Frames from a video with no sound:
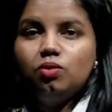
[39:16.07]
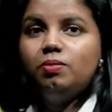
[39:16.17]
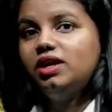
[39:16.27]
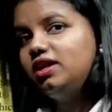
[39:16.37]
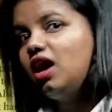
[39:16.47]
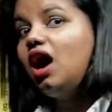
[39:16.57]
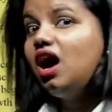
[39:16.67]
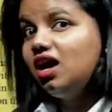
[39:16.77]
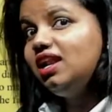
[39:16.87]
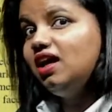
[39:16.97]
but
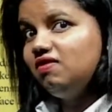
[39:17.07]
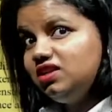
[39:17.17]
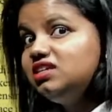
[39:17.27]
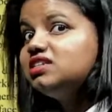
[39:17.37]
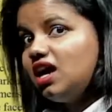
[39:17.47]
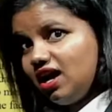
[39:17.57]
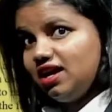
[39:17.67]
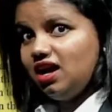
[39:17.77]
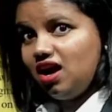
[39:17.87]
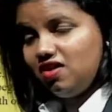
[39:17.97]
our level is
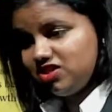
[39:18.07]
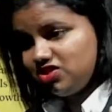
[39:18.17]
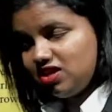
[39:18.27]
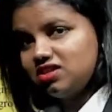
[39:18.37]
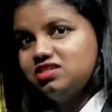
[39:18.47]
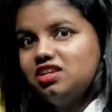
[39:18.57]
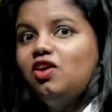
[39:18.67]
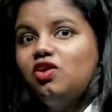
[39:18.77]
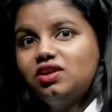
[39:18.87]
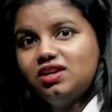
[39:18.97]
high. Our structural
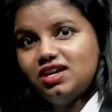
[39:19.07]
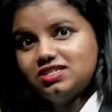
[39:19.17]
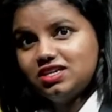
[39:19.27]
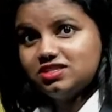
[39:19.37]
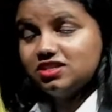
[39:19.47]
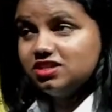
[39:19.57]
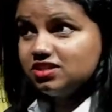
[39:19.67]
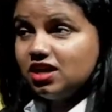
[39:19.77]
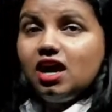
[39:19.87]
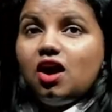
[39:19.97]
organization is
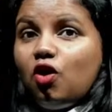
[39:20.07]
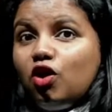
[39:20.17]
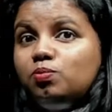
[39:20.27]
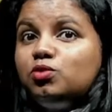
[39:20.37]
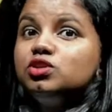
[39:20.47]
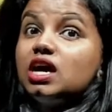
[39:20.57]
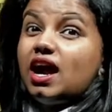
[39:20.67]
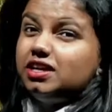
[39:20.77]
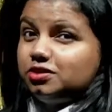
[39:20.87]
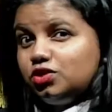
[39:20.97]
almost
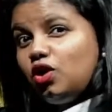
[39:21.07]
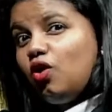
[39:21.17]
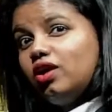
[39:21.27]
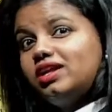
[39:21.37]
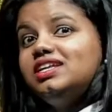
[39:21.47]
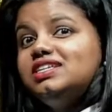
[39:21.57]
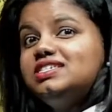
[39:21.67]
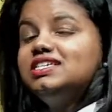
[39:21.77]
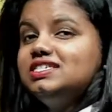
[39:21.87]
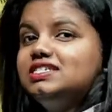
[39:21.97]
high to the organ
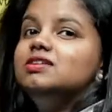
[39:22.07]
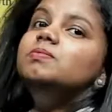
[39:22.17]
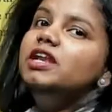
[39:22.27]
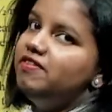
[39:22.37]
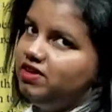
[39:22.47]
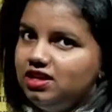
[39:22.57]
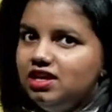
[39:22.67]
system level.